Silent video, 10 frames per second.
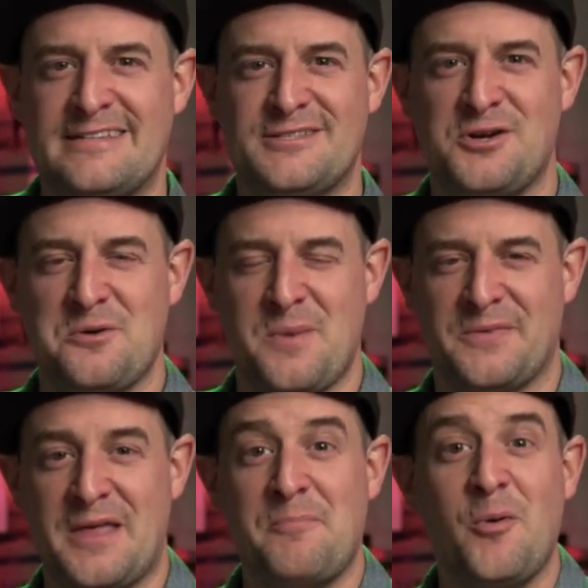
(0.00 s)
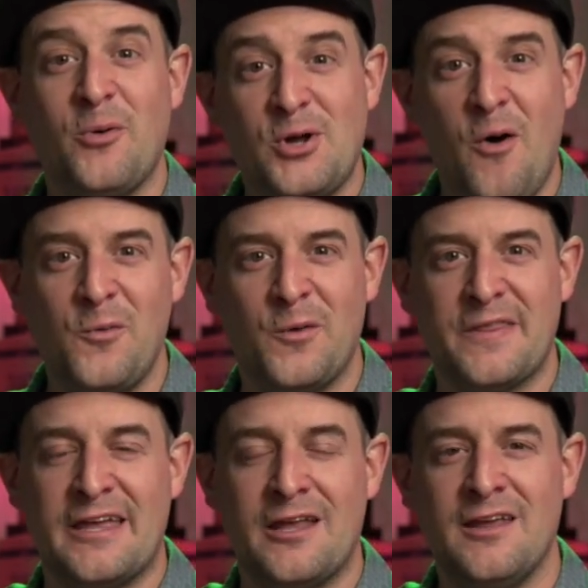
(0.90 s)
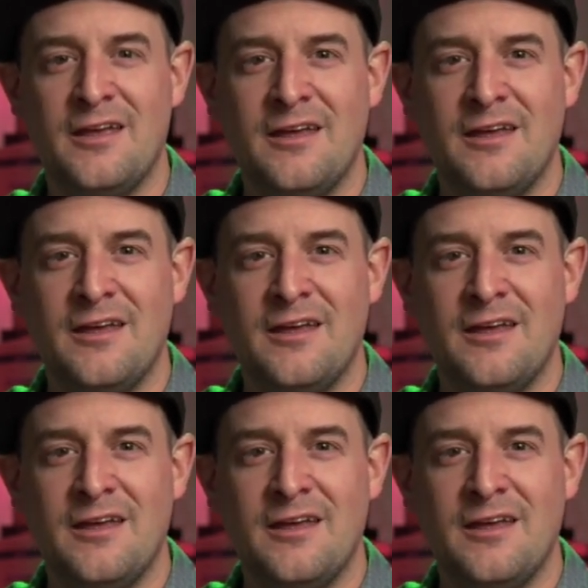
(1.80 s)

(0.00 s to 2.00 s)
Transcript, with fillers: sorry about that. But we're going with it.